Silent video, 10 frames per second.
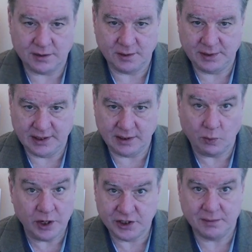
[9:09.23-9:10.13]
to be in,
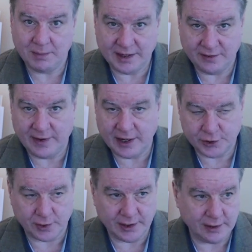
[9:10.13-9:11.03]
widget
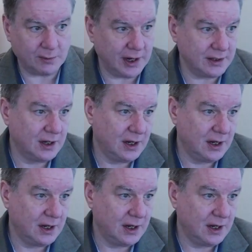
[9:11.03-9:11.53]
manufacturing, right?